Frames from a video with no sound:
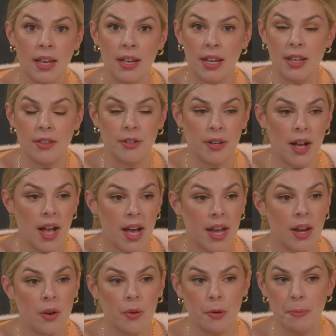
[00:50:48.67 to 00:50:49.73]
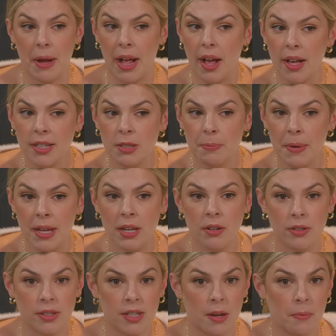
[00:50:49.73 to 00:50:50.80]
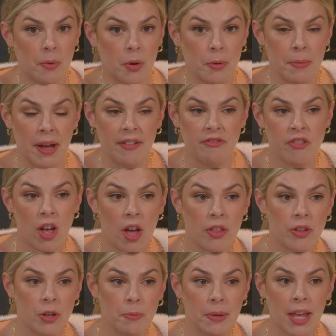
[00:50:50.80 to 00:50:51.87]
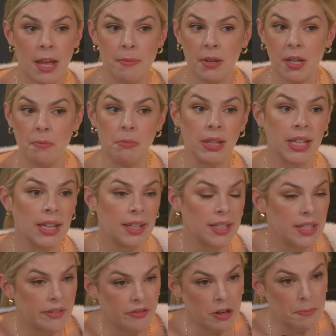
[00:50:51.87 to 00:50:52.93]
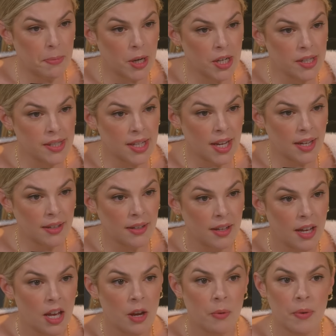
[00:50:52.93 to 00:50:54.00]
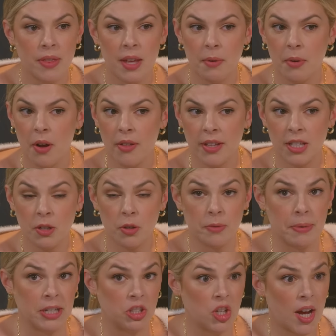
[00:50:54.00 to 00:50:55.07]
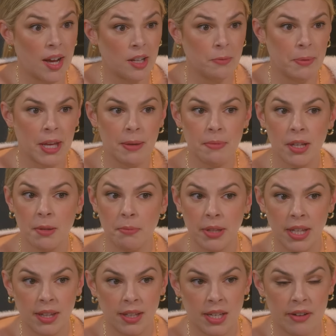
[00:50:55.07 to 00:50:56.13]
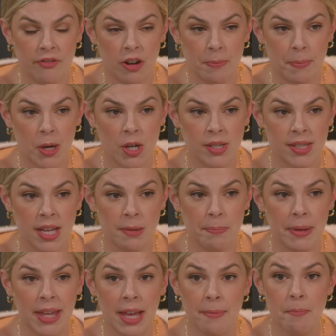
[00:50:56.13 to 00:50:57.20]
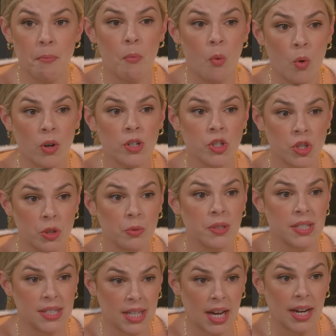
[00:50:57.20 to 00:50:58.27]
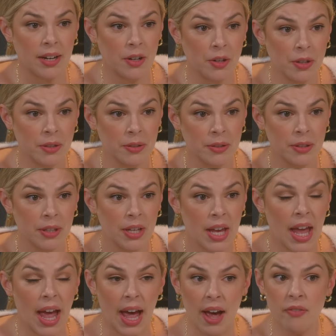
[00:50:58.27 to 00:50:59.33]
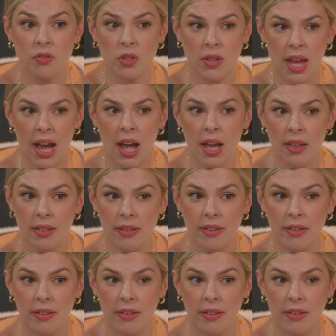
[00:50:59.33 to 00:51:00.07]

either I or my husband yeah. or some or my father became a completely different person yeah. when they were on the or my child became a mm -hmm. completely different person, became more suicidal. Yeah. yeah. After that Which is